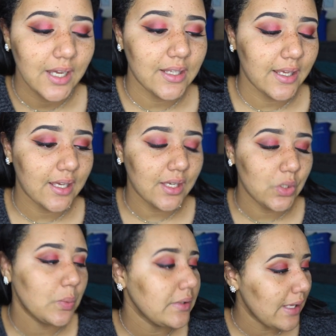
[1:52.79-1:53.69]
Like
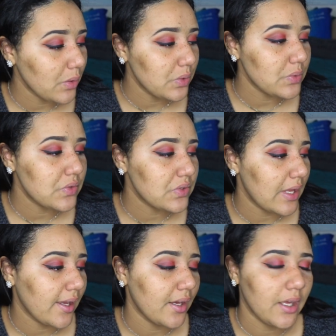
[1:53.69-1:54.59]
normally I'll use
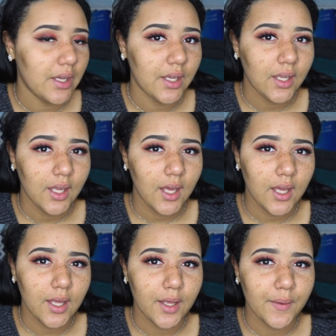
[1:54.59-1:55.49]
like a
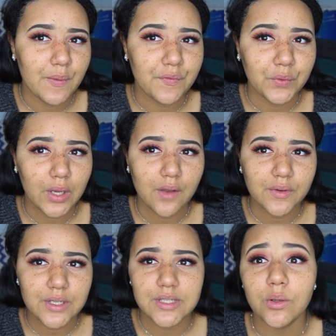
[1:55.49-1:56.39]
full coverage.